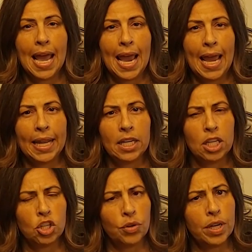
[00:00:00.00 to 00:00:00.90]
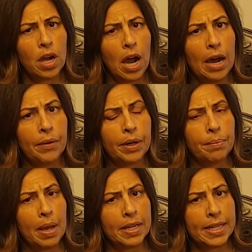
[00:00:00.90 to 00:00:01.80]
and during our
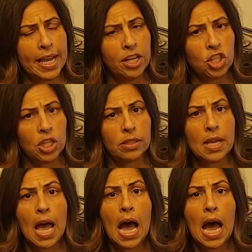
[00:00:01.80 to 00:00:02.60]
meditations